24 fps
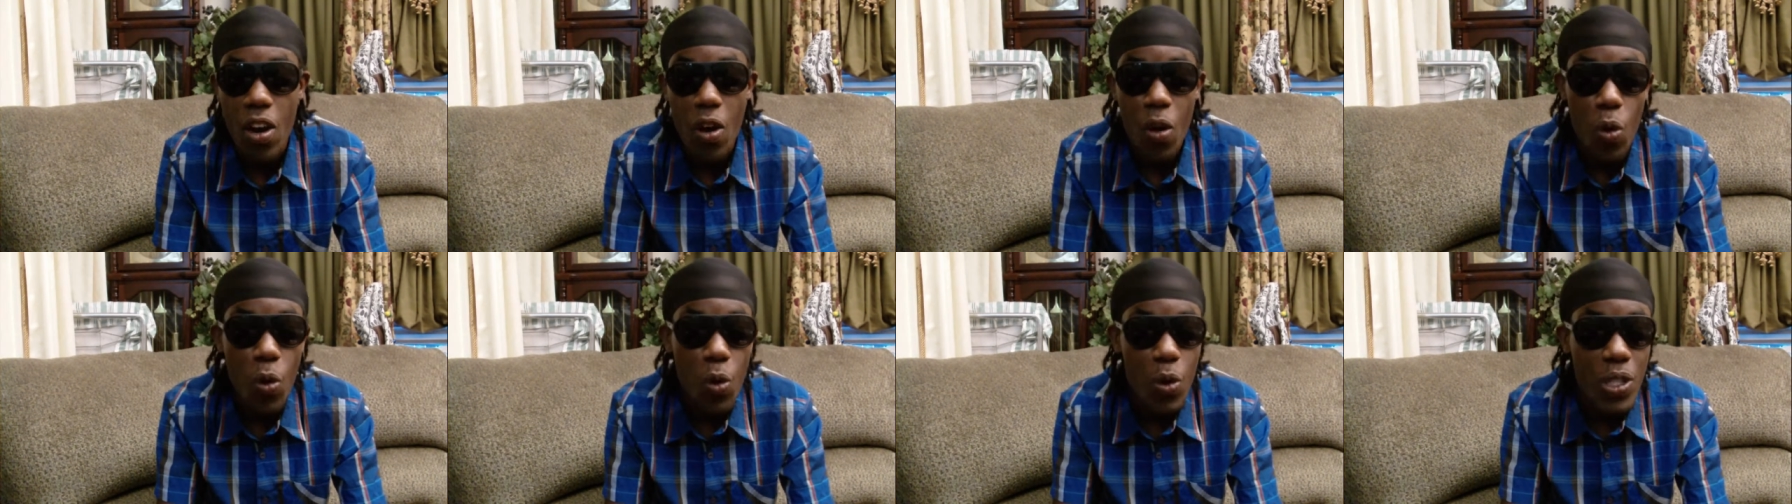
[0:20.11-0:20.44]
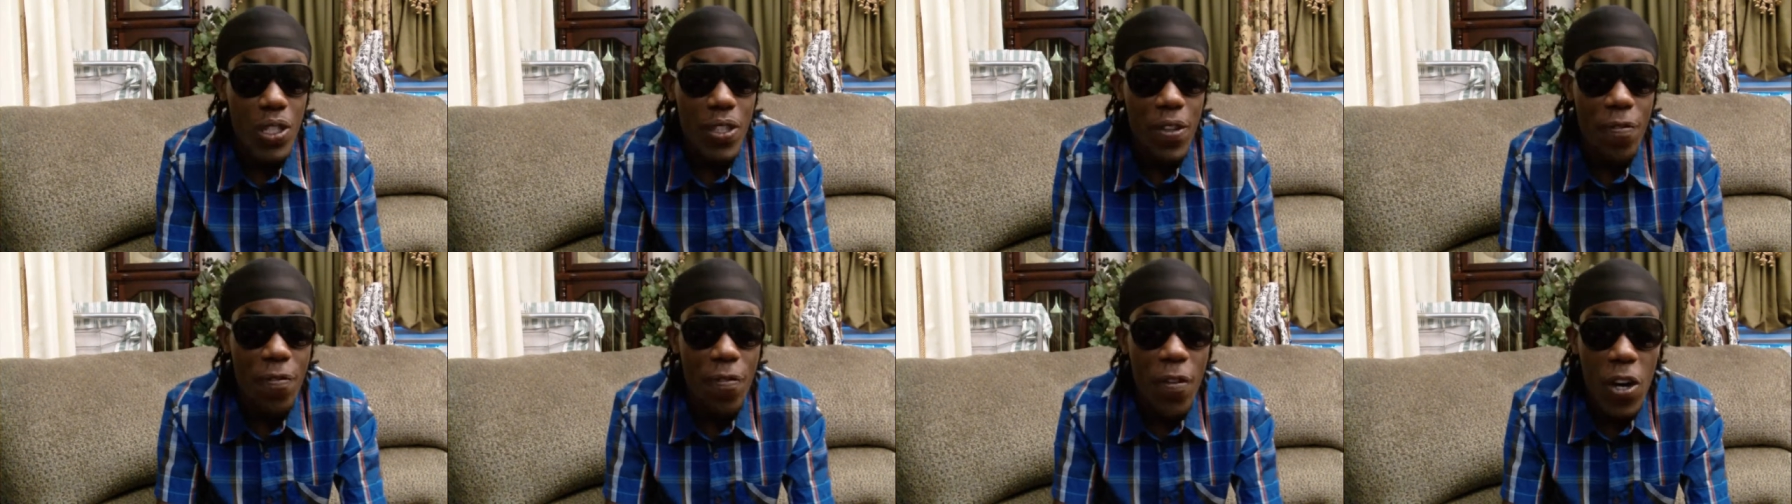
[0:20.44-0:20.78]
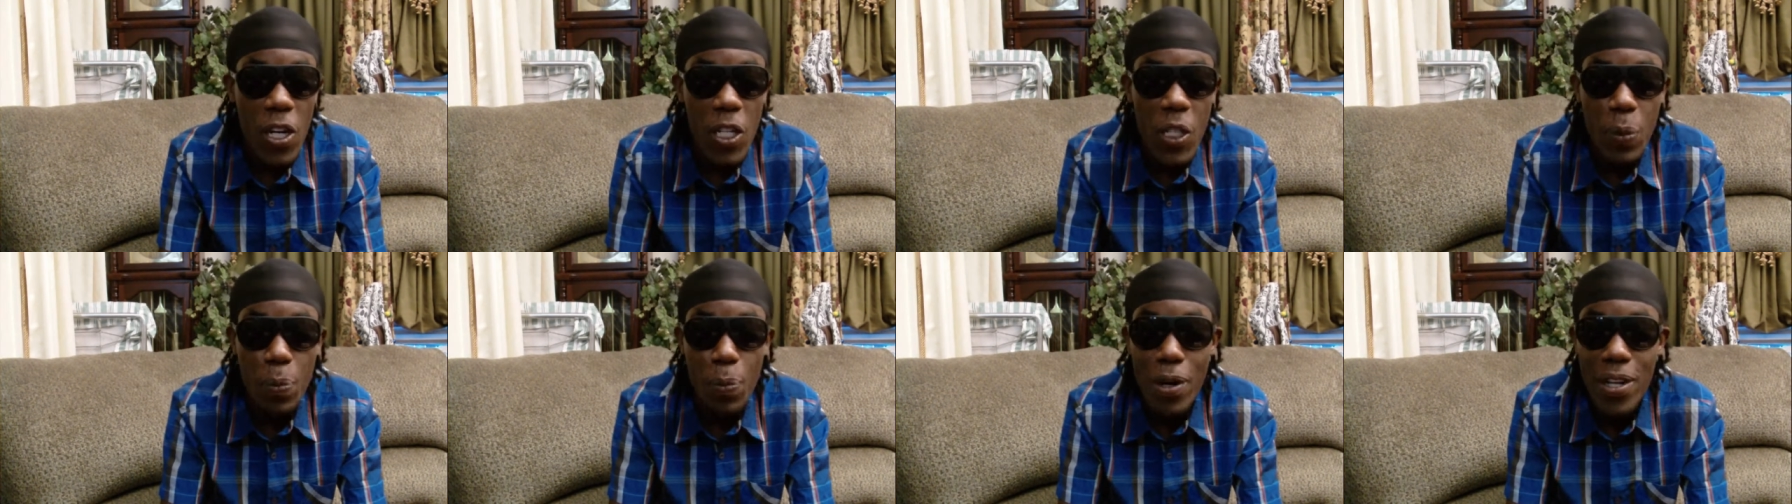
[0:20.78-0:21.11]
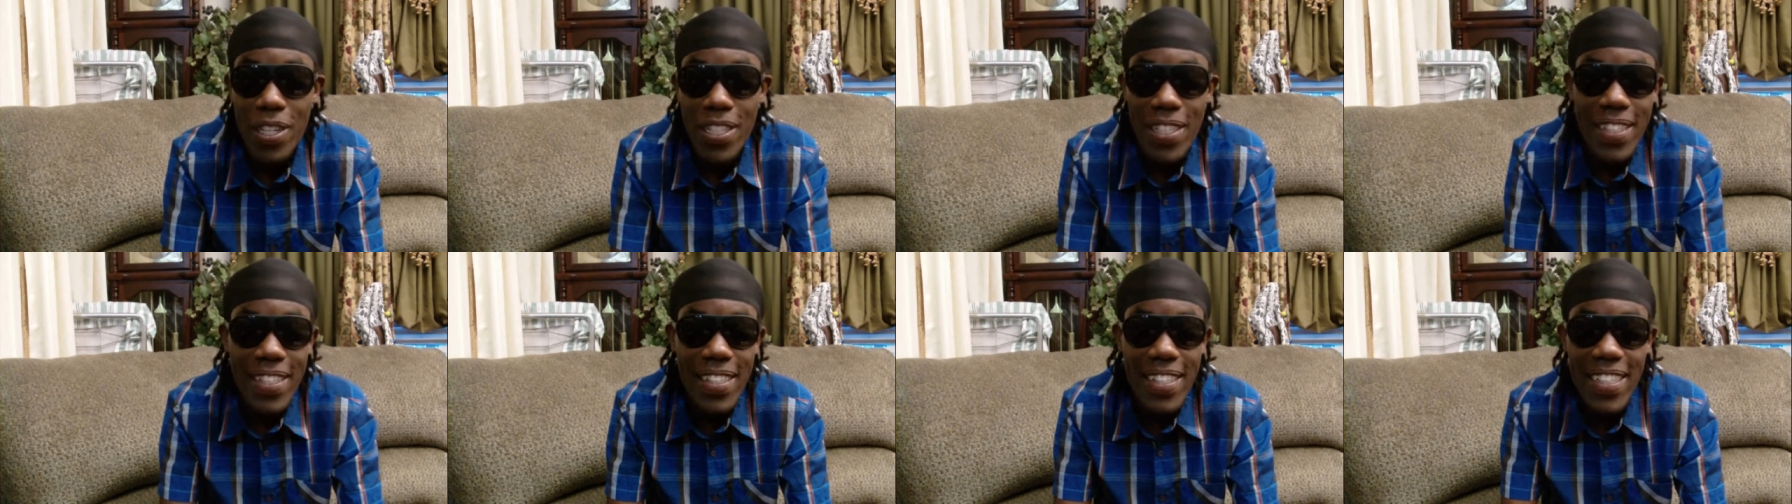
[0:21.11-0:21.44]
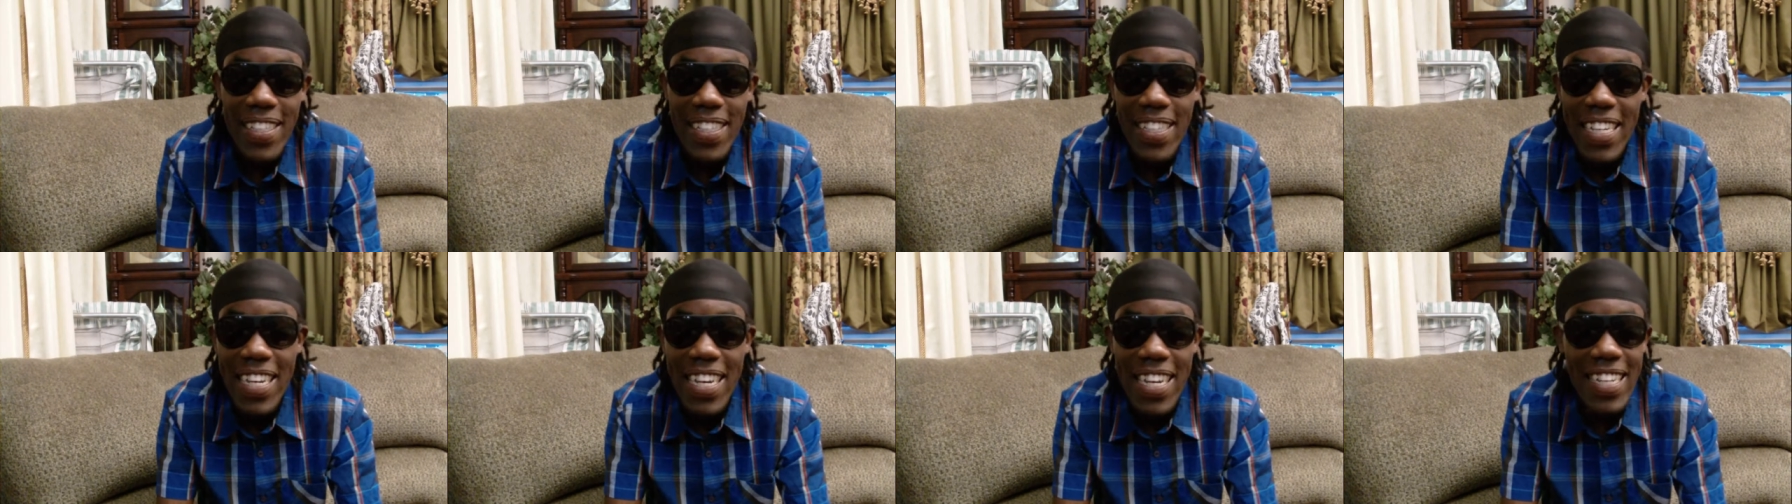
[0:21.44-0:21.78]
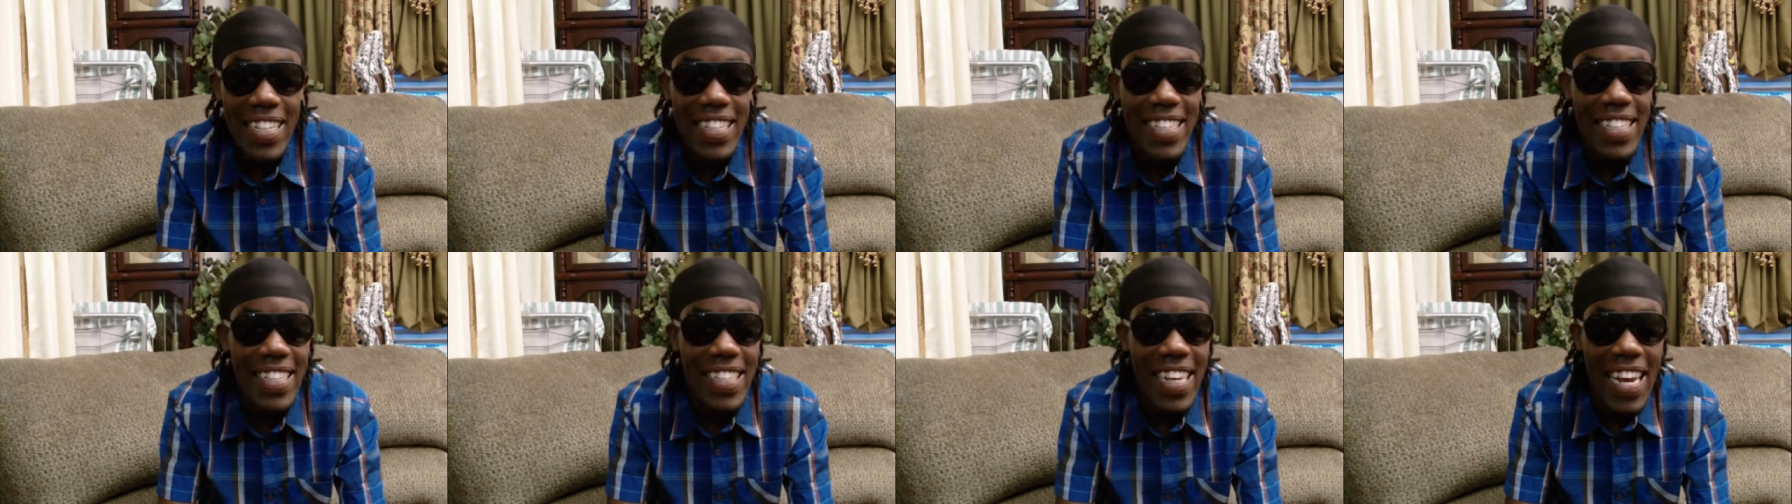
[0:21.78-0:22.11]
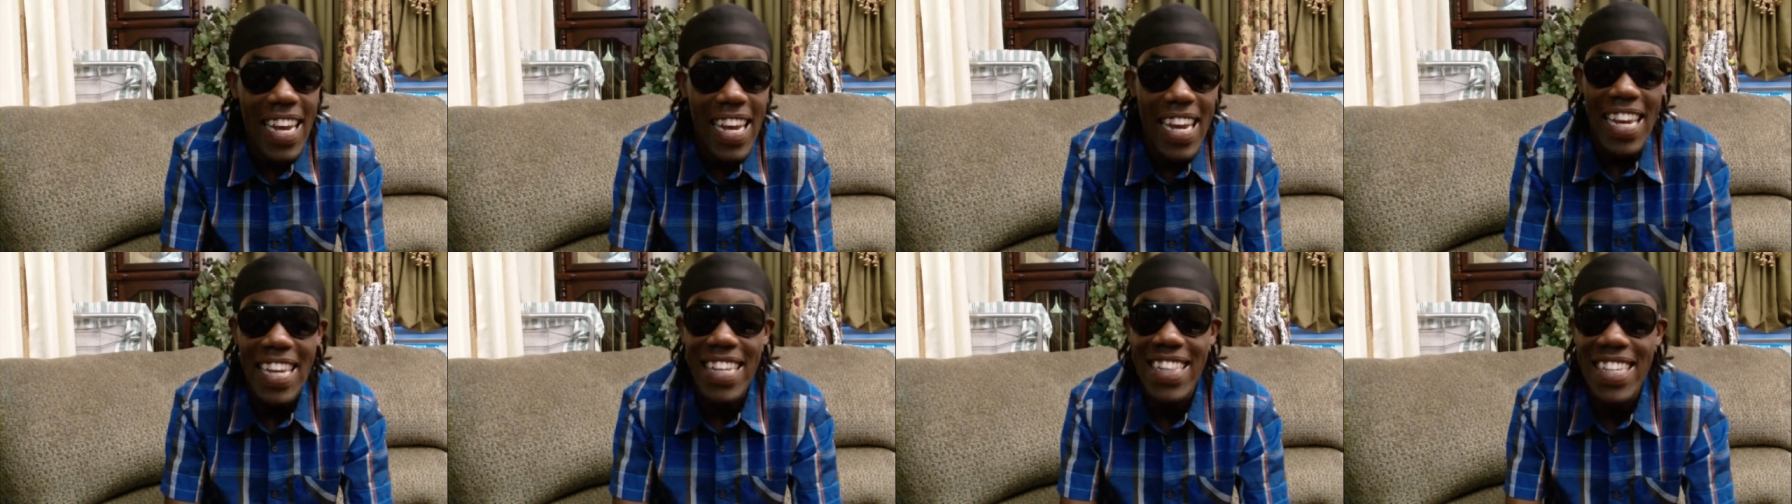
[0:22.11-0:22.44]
Who was the first person to see it and say,